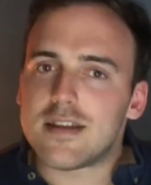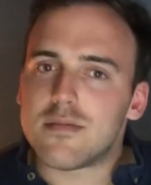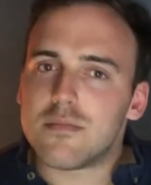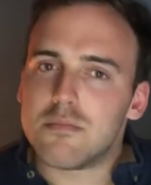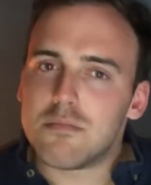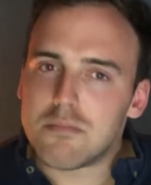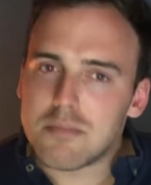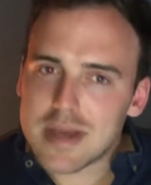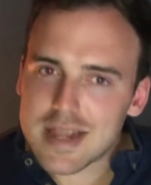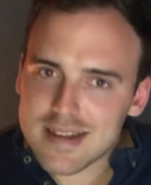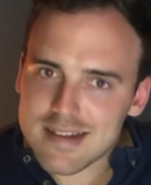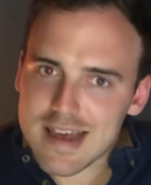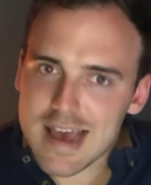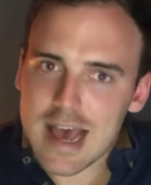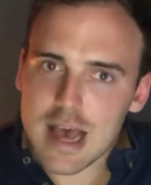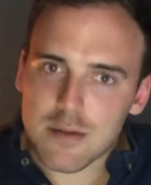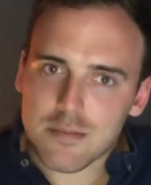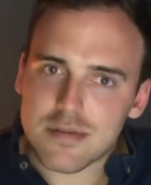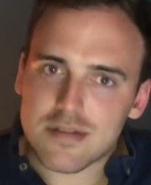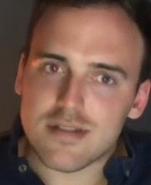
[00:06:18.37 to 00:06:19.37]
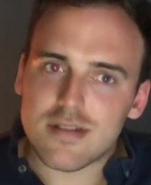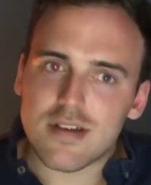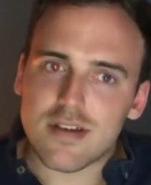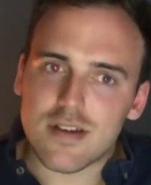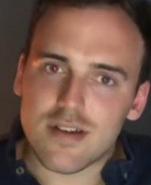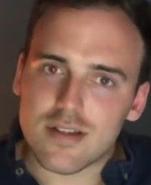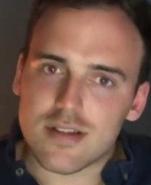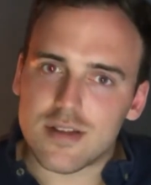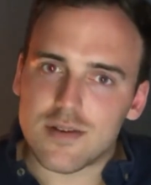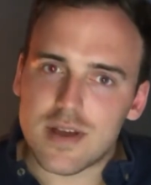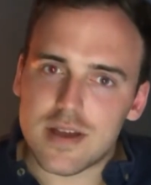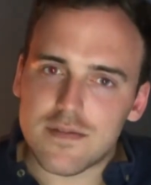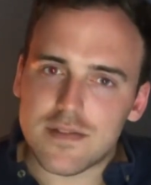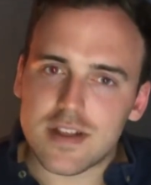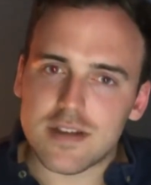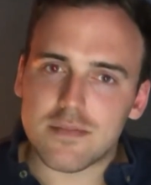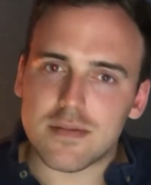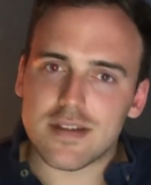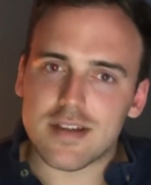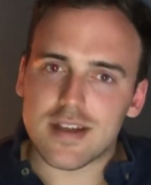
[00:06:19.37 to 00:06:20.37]
mishaps along the way for this
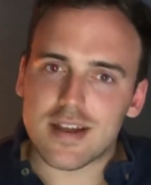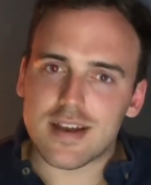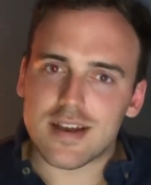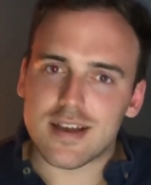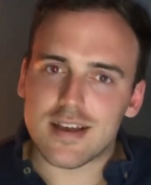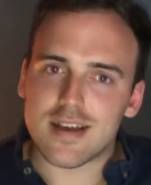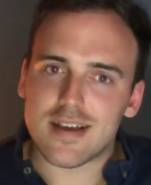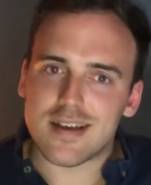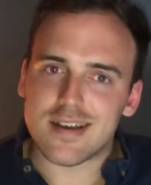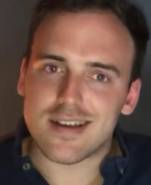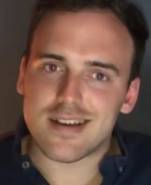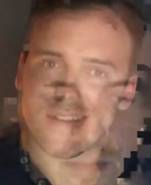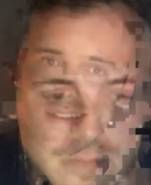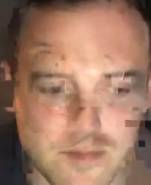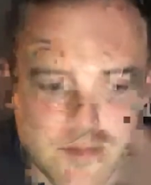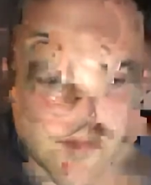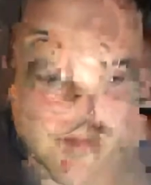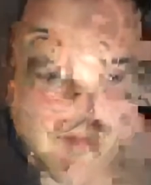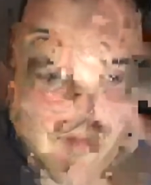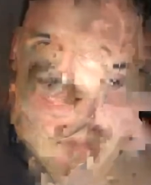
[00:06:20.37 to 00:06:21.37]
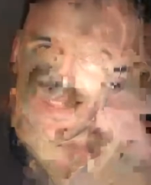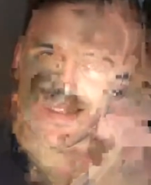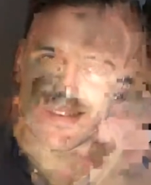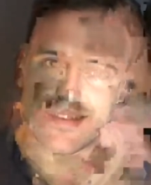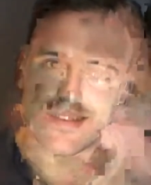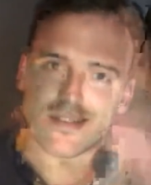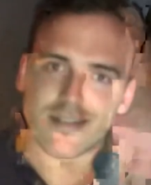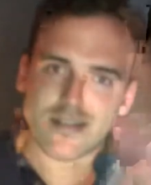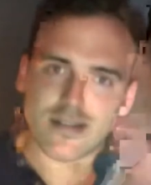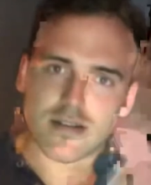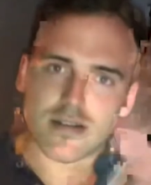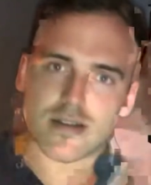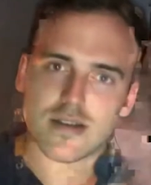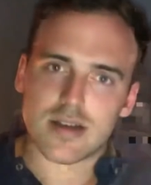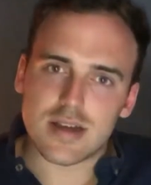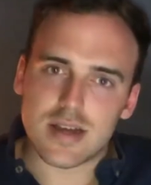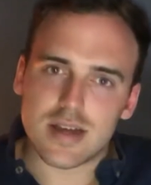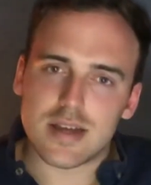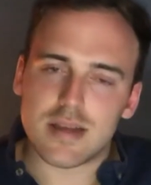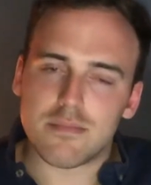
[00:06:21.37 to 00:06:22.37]
particular car is
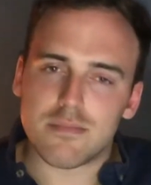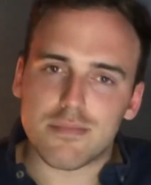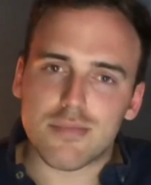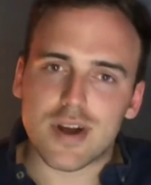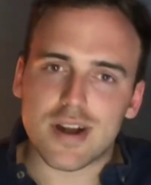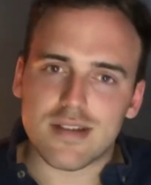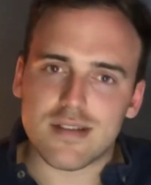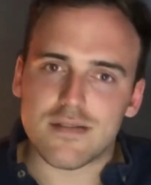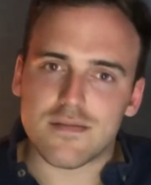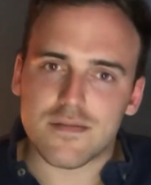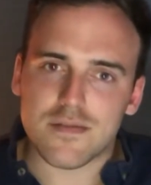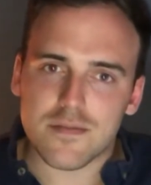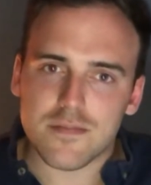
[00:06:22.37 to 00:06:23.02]
impressive.